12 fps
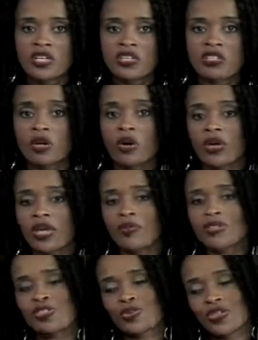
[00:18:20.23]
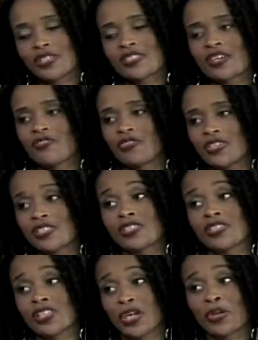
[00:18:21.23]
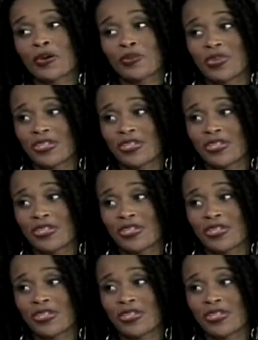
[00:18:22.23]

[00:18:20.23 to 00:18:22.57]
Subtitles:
So it was sort of tough for us to let go of that